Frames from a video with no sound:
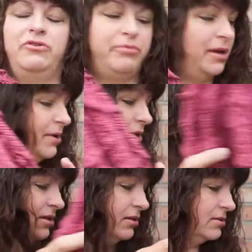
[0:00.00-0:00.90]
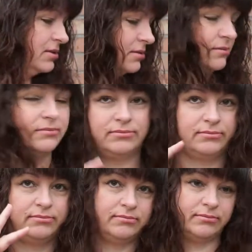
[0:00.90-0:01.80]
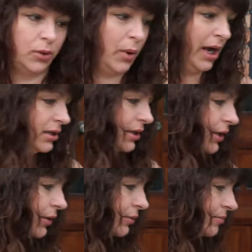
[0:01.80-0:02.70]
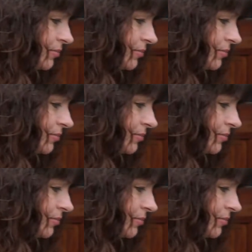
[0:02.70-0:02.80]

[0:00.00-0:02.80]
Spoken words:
of my parasols a while ago,